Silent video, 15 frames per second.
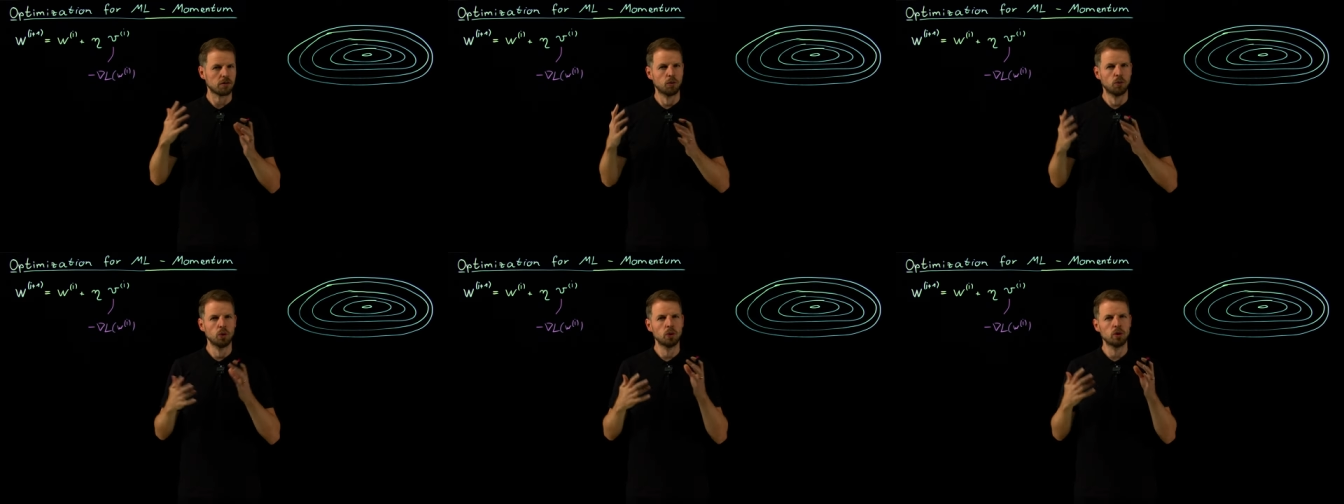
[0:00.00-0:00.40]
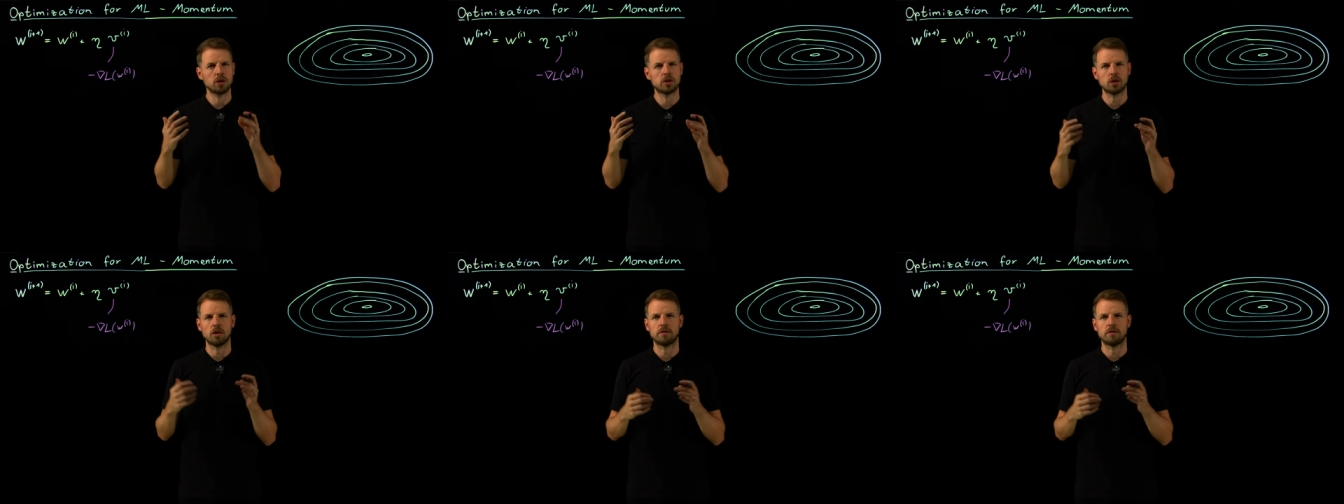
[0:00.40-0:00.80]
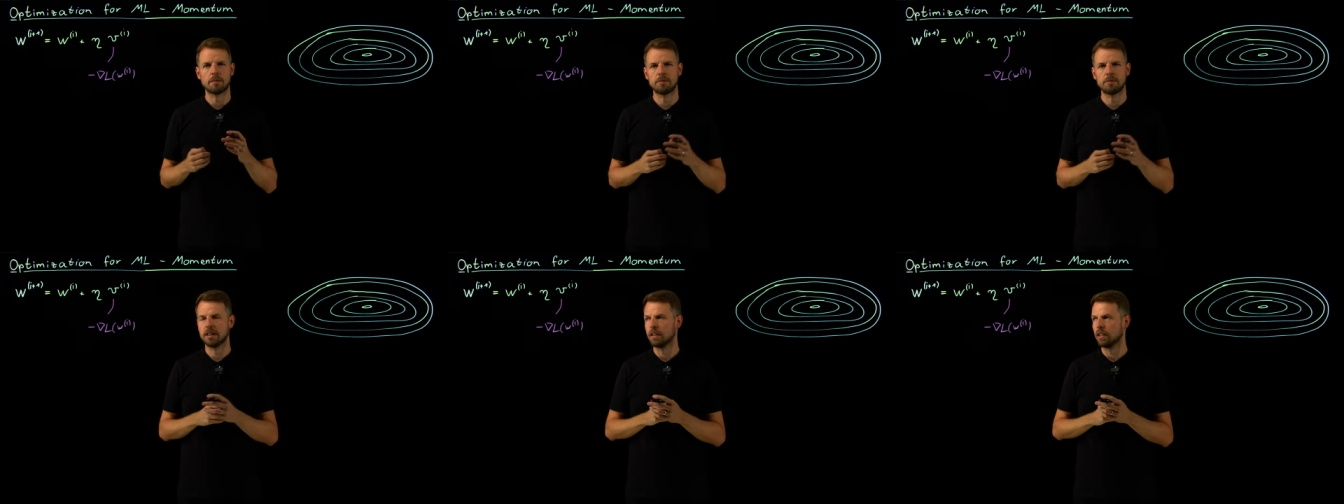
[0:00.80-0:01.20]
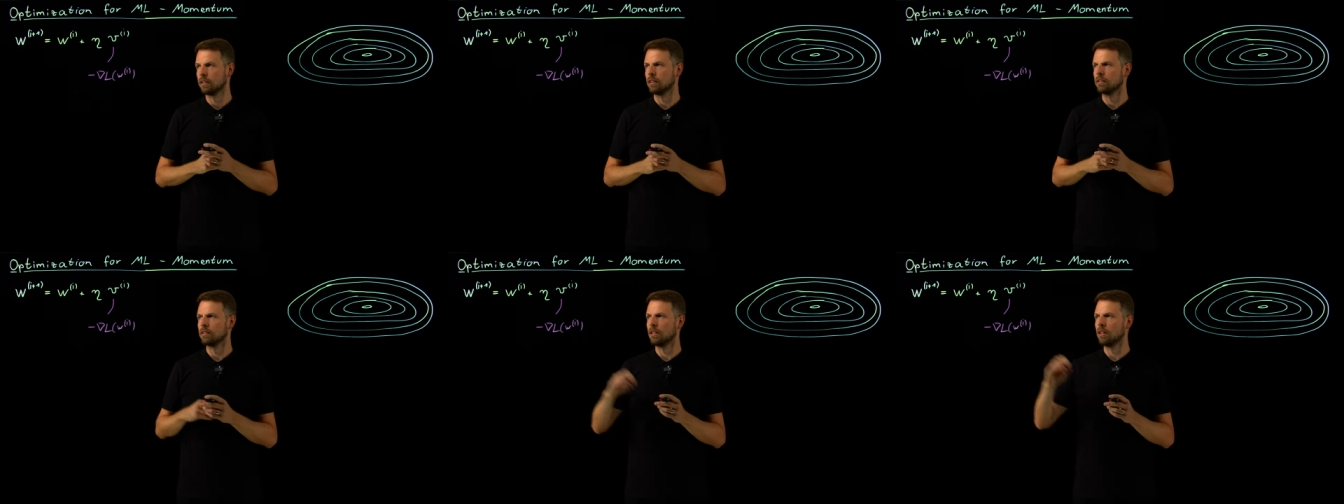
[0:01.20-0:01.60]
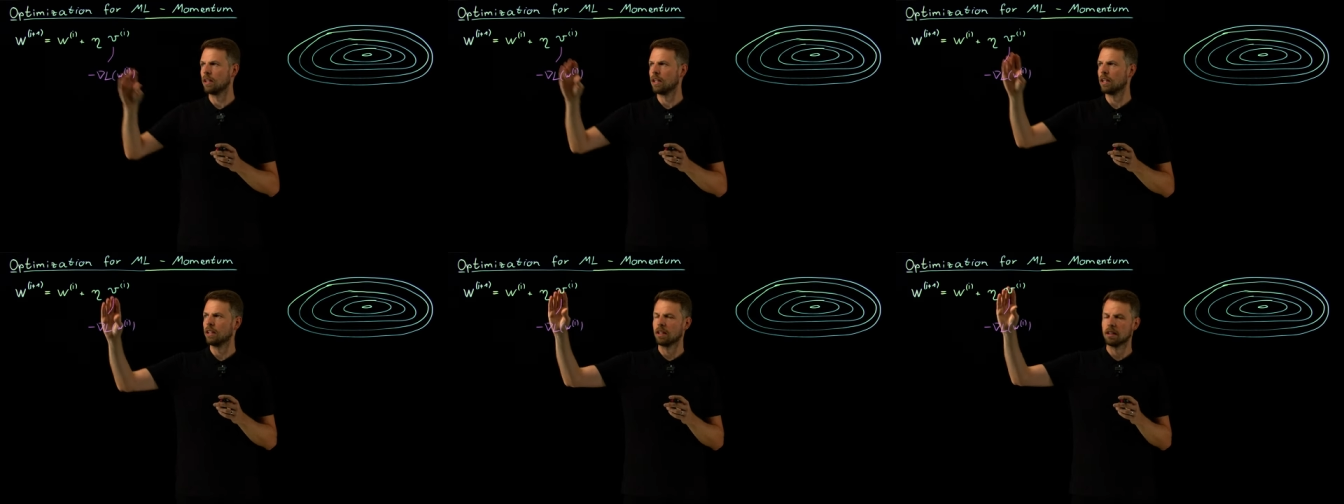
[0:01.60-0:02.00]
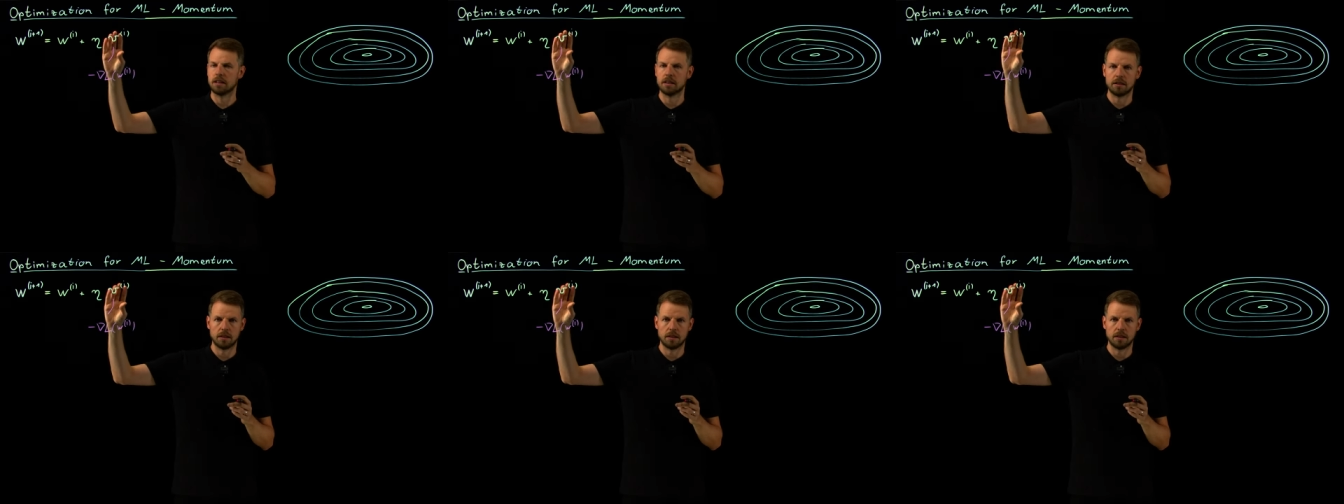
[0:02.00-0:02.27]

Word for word: rules of updating this, either letting it,